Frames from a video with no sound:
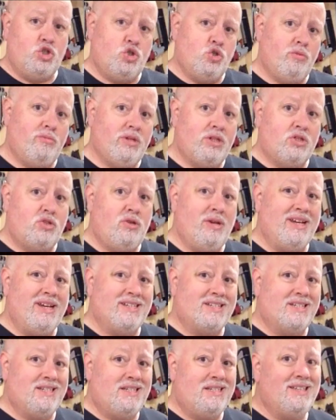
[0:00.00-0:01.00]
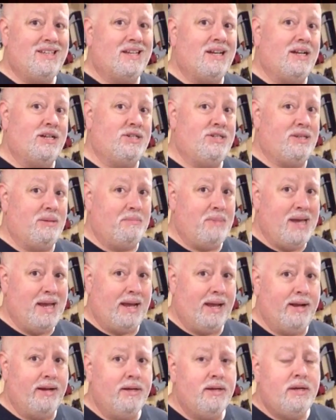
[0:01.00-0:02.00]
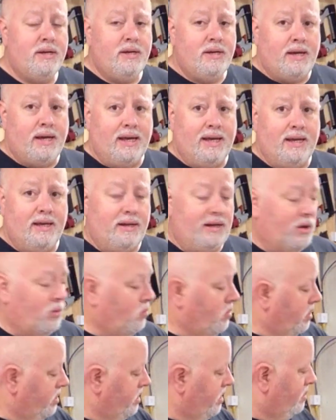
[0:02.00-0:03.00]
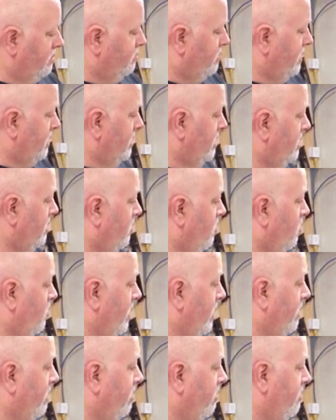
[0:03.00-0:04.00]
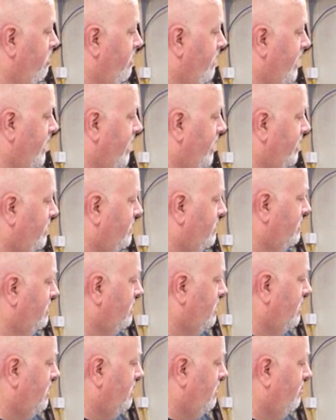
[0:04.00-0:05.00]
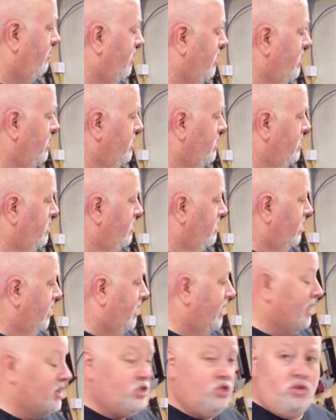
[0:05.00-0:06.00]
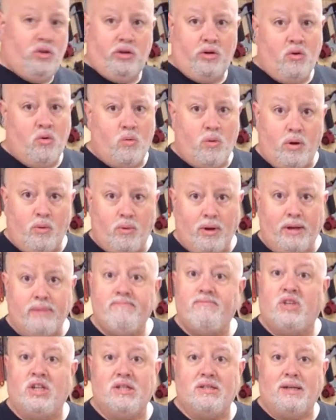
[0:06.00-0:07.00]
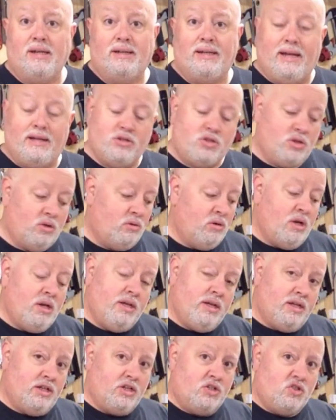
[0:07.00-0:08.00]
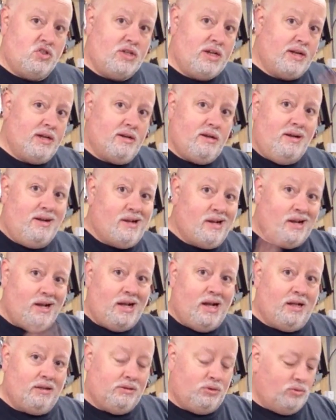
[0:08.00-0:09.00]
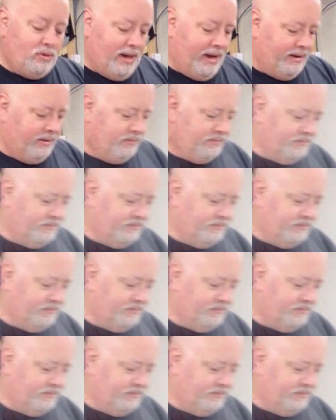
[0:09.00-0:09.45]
to zoom in so you guys can see the connections I'm making. And I want you to be aware that the connections only go one way. Things like that. So in just a second, I'll do that.